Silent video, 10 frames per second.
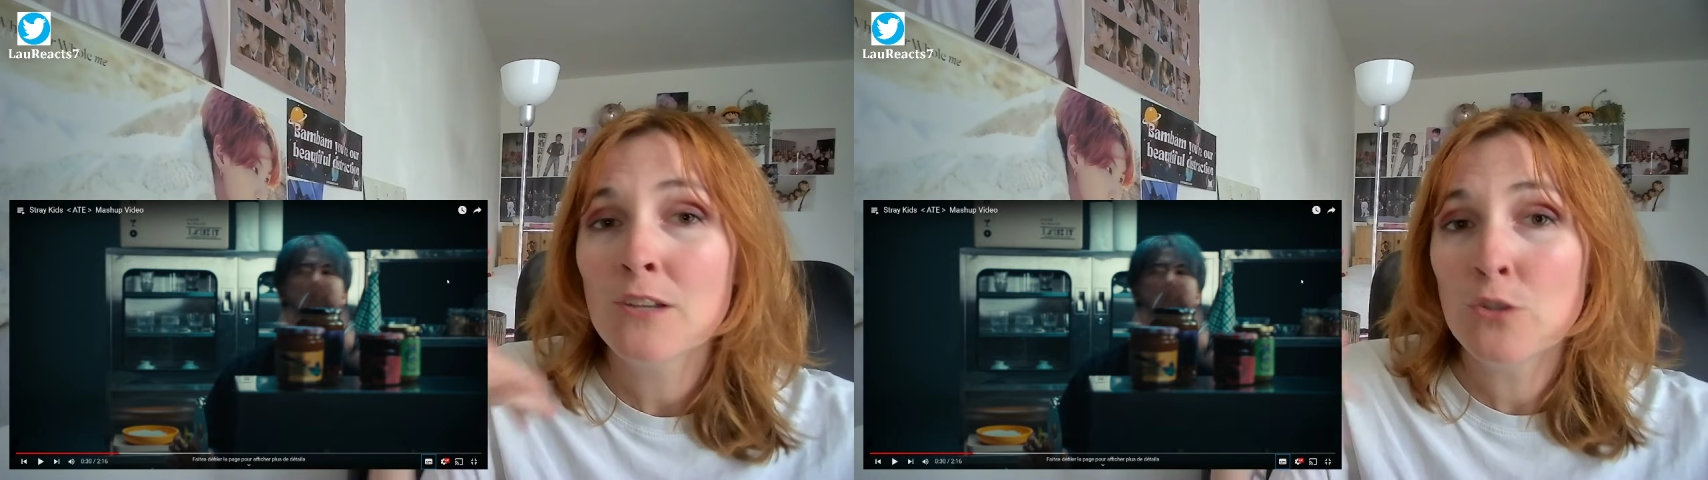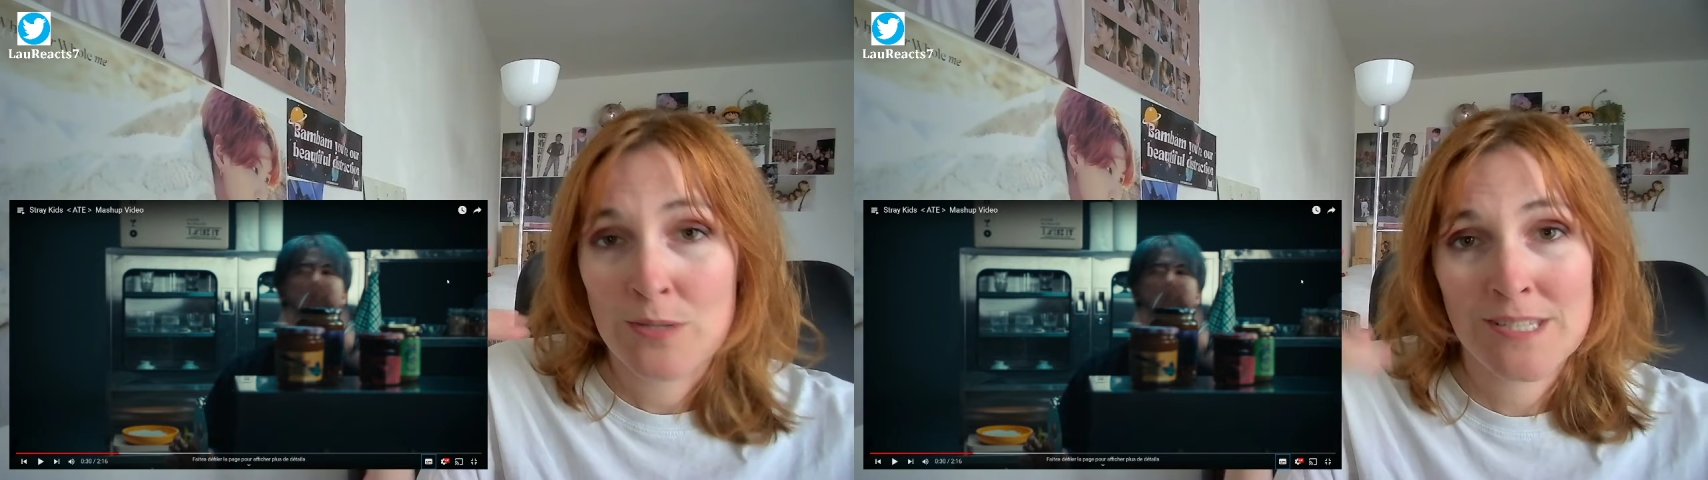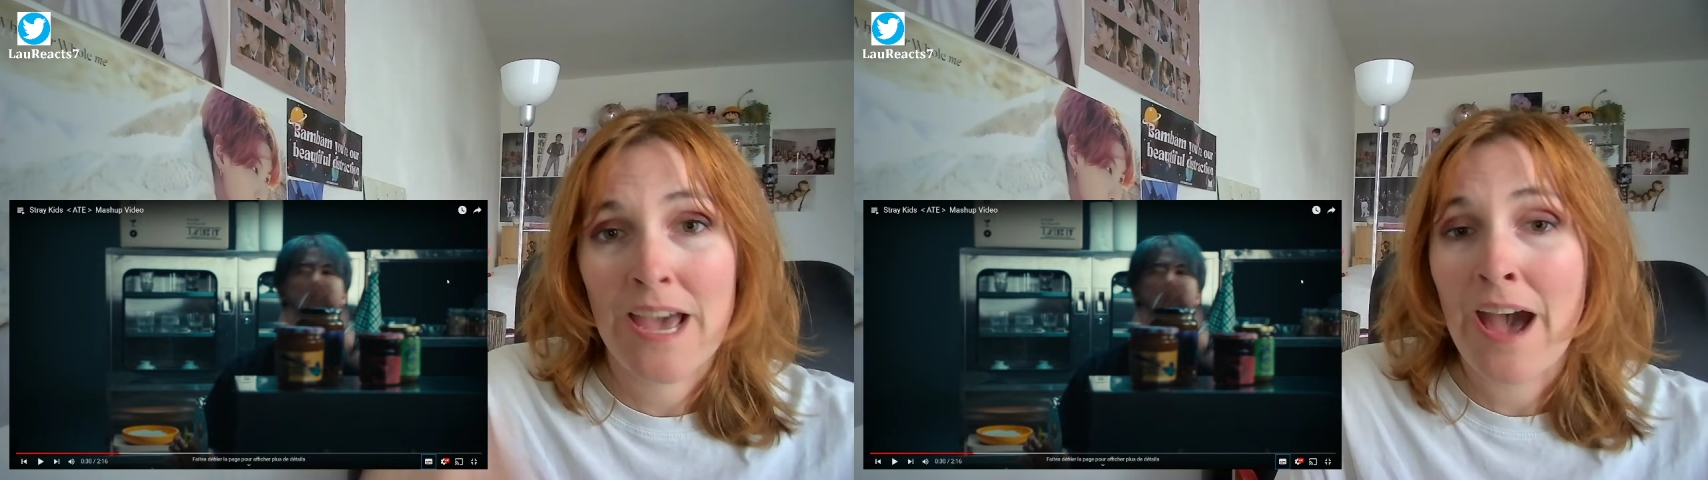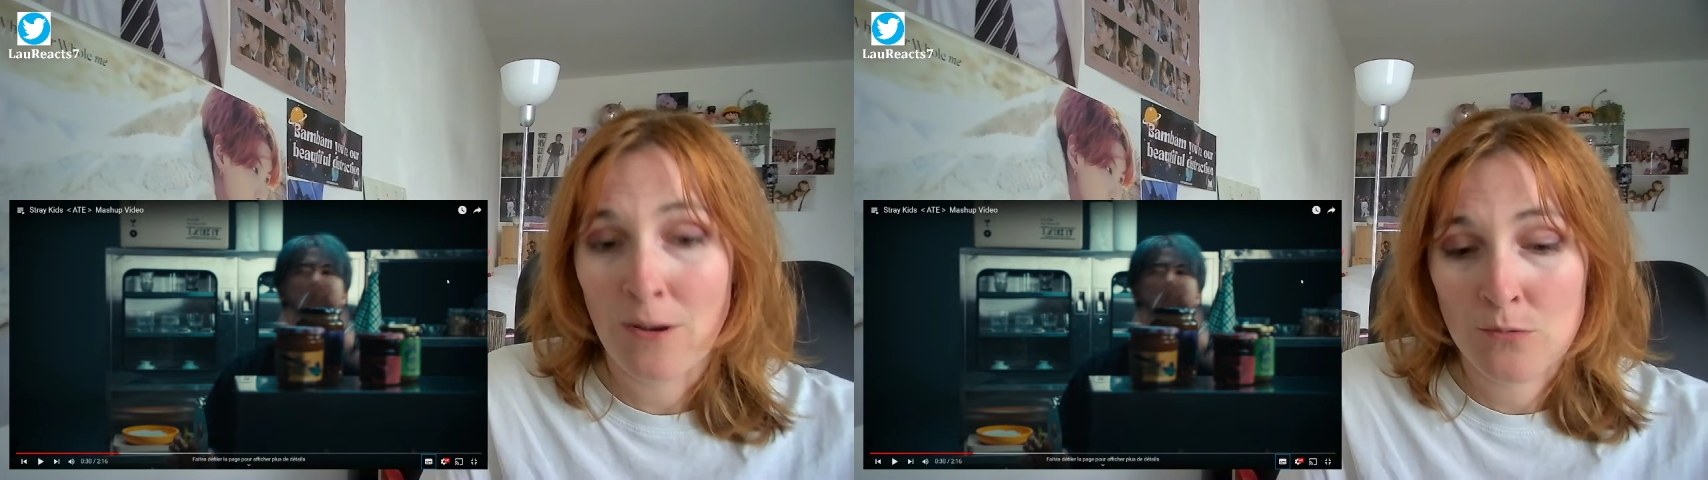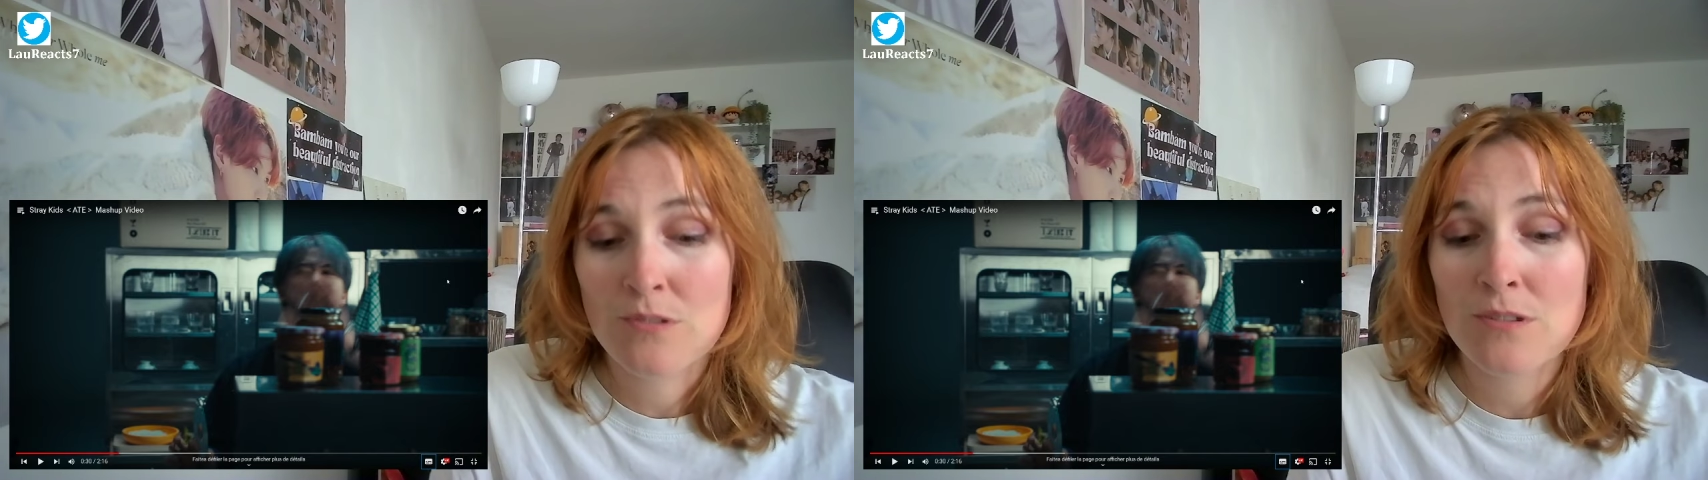the
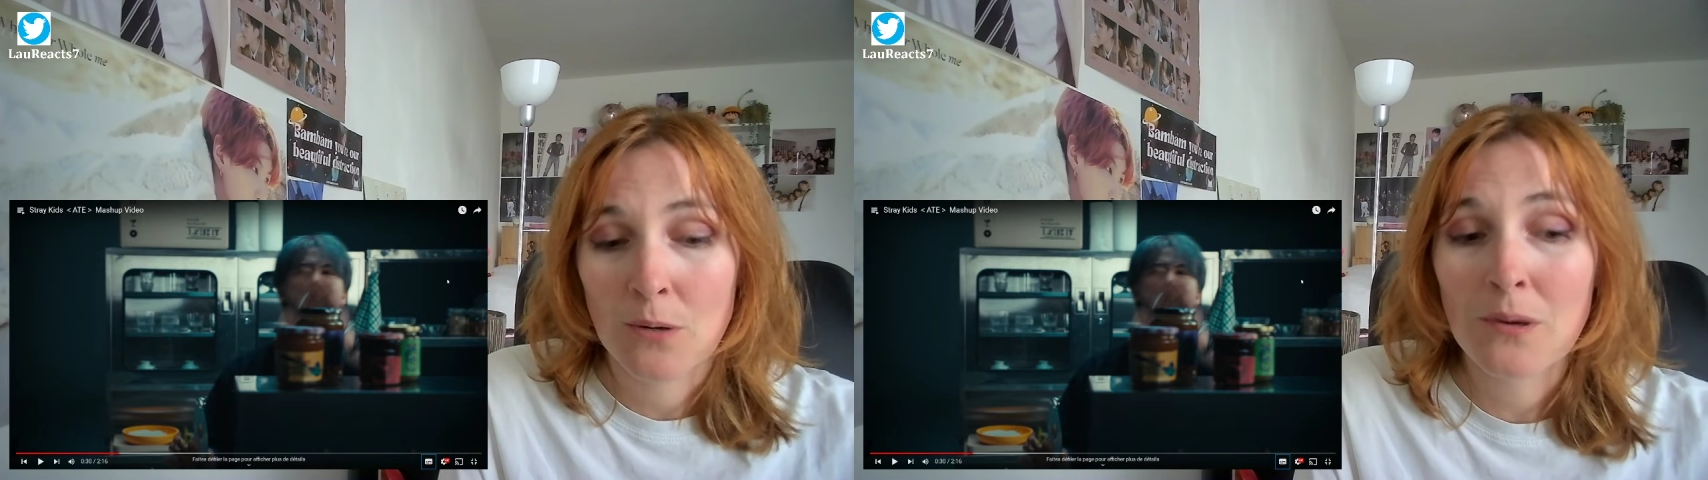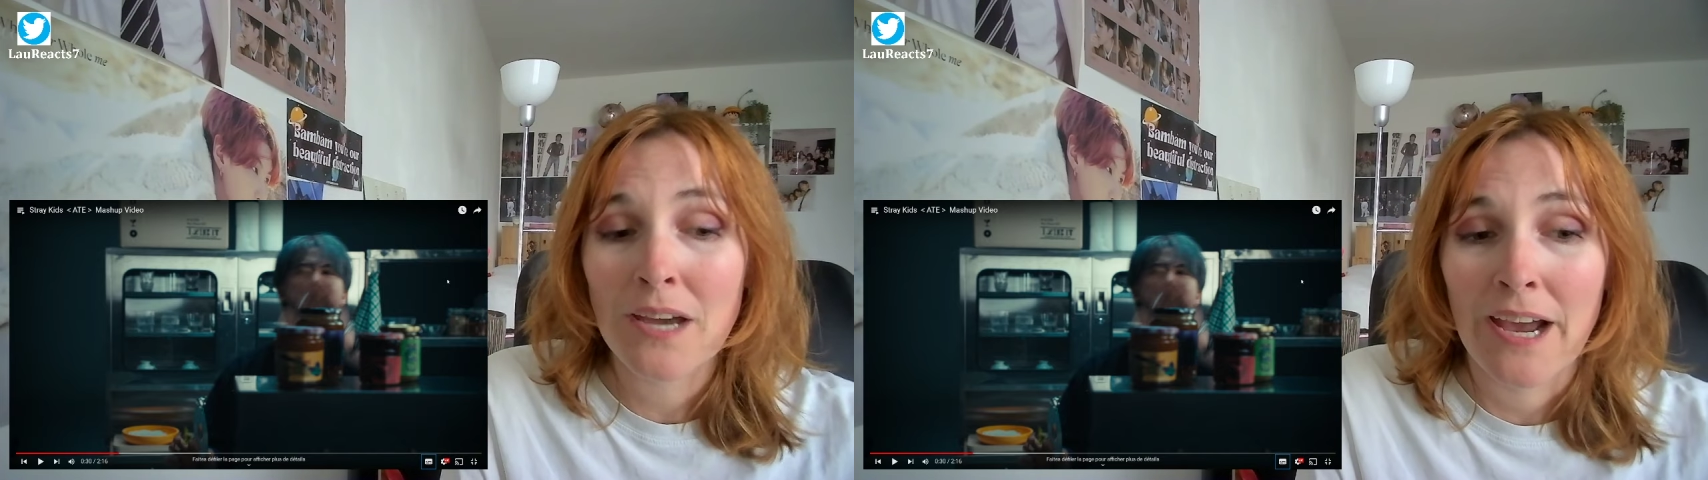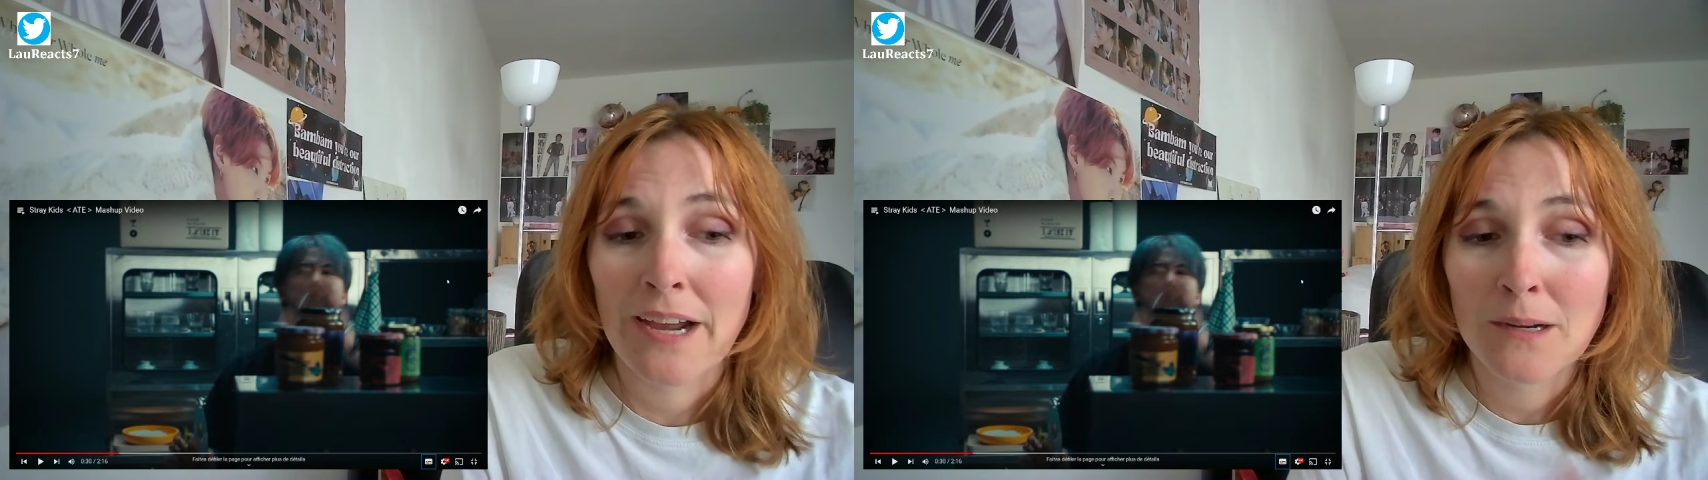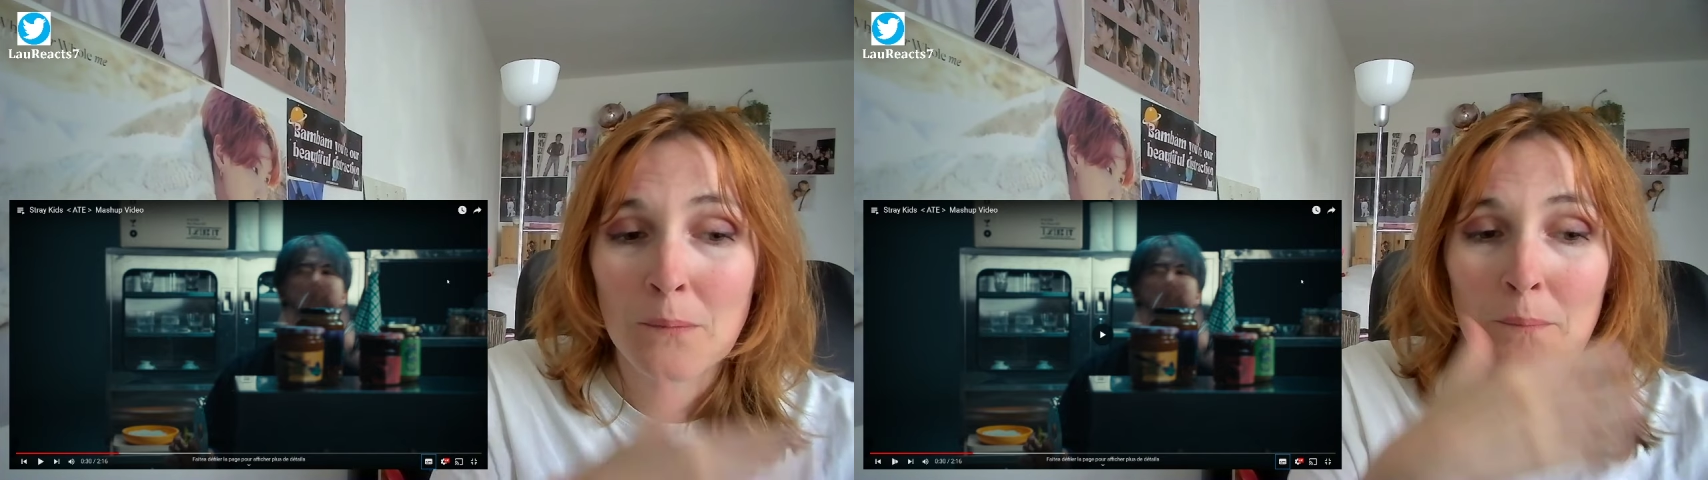sounds, okay?